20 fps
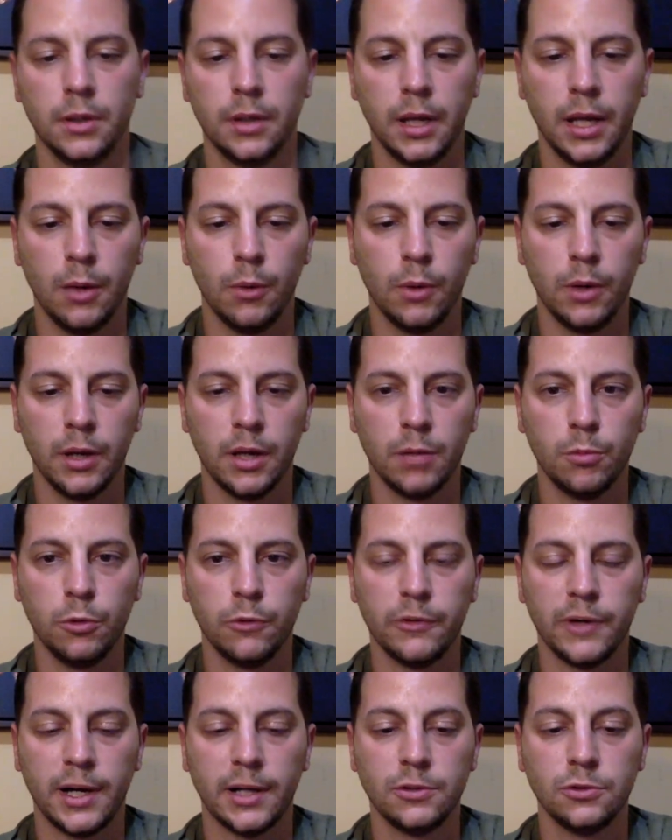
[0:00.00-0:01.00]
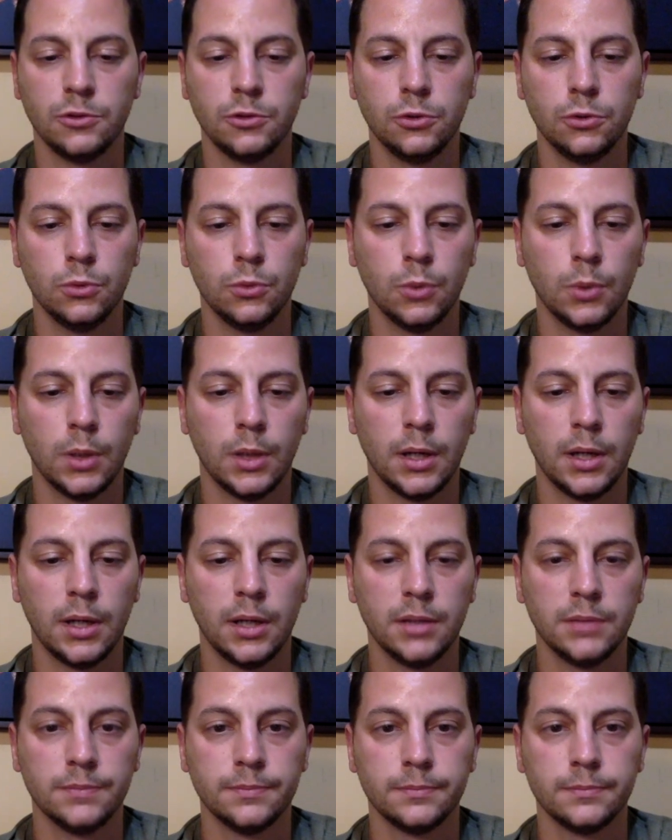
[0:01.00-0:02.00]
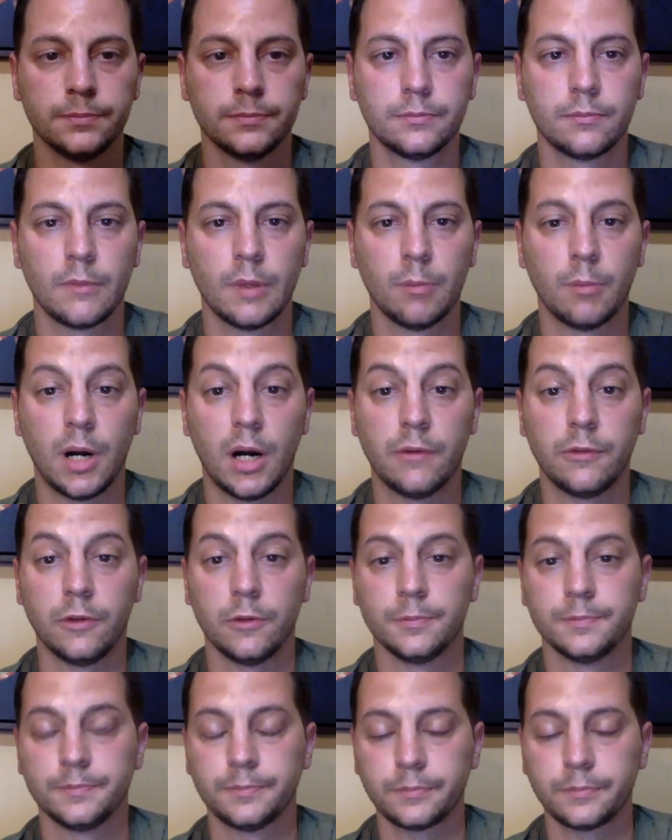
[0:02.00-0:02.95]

and we're going to move on to Marvel.